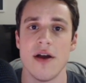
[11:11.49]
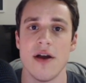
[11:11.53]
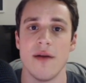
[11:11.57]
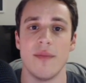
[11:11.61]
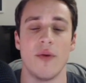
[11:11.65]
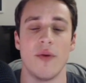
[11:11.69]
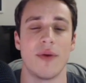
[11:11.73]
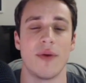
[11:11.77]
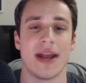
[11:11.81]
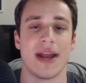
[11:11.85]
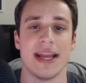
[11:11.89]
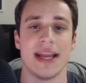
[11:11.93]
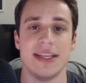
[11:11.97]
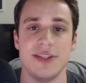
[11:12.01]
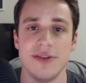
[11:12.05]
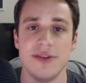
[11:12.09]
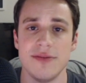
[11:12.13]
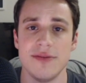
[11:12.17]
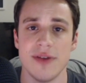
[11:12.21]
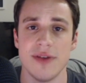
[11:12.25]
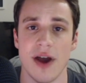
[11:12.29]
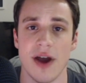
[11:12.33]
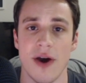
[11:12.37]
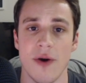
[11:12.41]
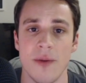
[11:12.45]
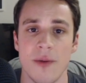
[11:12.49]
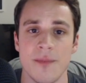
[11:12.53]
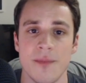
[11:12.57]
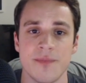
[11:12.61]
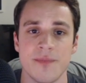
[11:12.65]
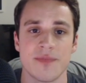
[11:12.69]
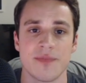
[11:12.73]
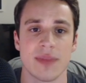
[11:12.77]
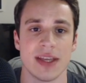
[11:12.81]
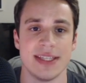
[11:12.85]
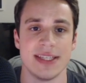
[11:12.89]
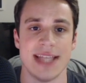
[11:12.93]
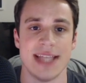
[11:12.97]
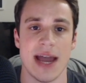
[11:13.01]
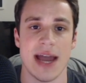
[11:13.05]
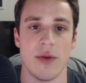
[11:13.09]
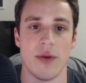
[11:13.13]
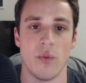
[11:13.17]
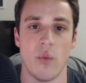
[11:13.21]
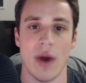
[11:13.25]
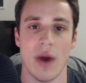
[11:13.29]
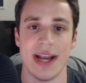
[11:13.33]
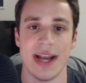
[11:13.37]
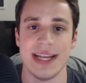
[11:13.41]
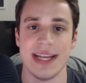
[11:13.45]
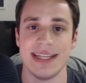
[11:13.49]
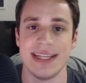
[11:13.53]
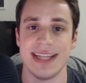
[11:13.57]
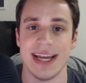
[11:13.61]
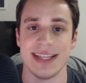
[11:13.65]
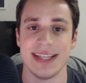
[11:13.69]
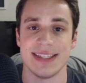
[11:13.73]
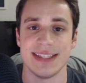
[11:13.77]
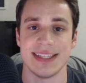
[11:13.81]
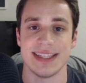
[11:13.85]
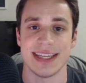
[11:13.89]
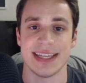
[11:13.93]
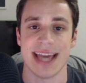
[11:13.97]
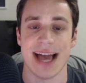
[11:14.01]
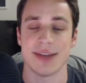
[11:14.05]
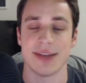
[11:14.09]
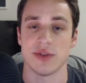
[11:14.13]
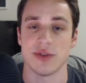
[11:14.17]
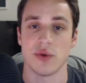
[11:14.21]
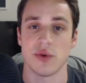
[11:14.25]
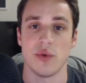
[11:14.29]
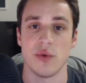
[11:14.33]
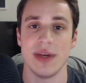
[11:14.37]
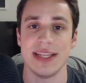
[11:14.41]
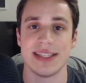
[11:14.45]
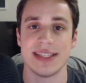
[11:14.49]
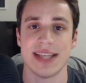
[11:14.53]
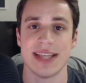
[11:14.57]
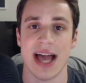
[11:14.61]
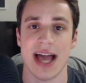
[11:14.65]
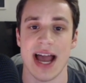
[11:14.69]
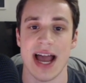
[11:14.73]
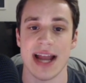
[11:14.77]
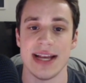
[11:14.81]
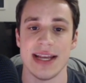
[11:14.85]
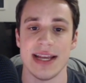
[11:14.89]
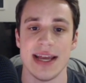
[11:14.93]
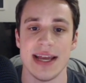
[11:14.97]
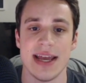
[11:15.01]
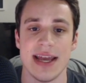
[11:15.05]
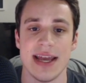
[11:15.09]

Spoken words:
But what I do know is that white intends to castle queenside.